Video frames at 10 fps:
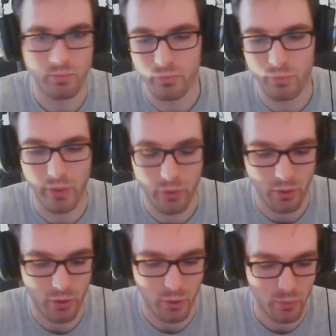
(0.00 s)
rendered
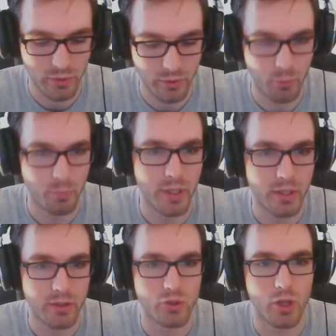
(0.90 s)
along with the
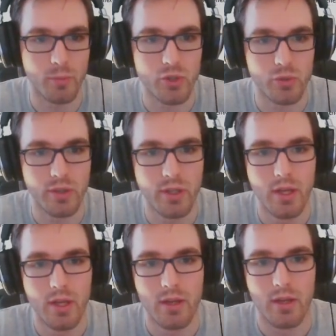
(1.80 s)
opaque geometry,
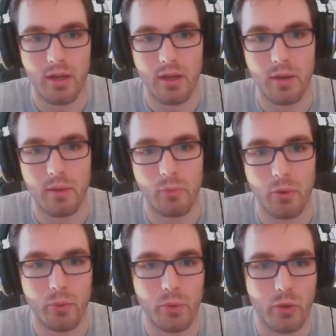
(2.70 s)
but
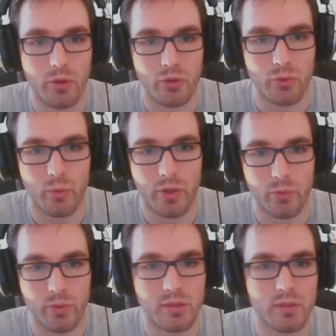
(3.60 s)
we want to
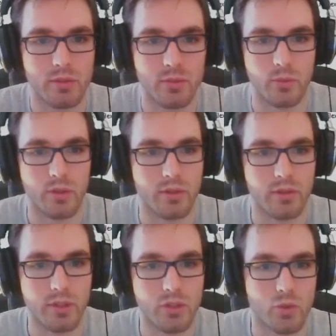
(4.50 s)
render it with
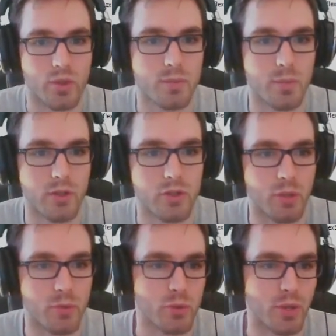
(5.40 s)
the transparent
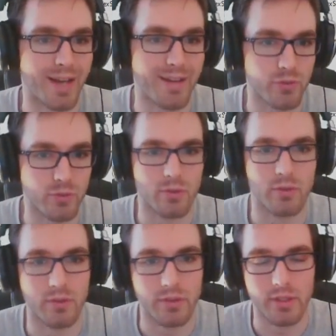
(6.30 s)
geometry after
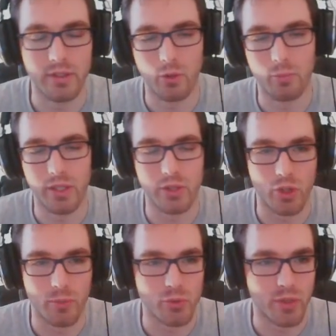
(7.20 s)
the opaque
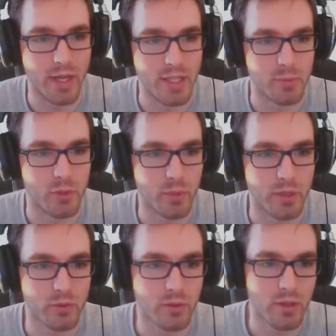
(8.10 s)
geometry has been
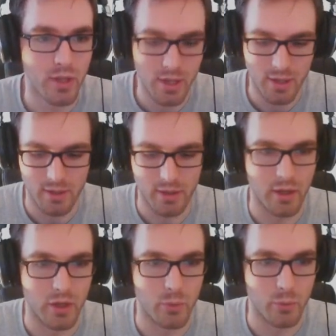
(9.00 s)
rendered.
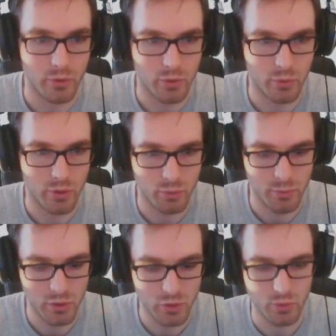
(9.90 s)
We are going to
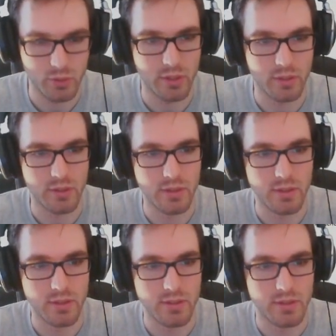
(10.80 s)
be turning
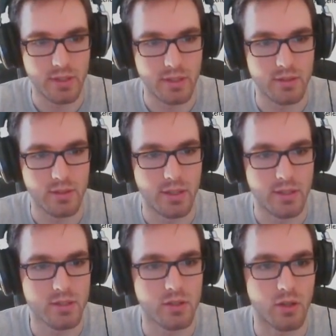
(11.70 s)
the Z
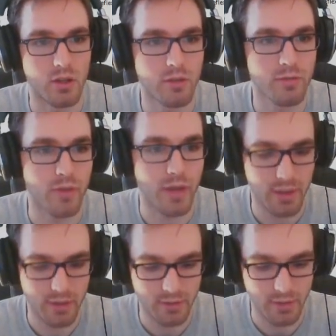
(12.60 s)
test off,
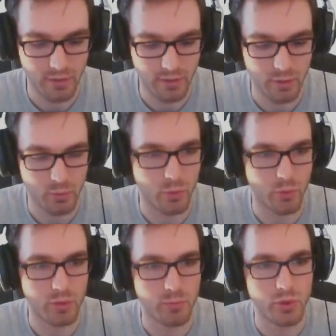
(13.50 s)
and the other thing that we're
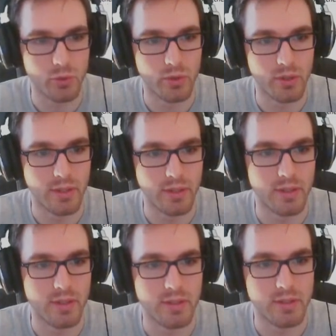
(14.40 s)
going to be doing
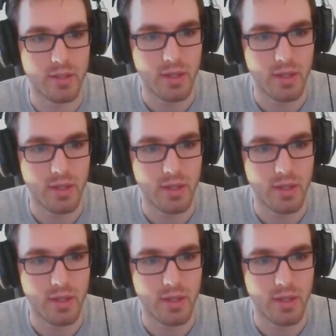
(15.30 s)
is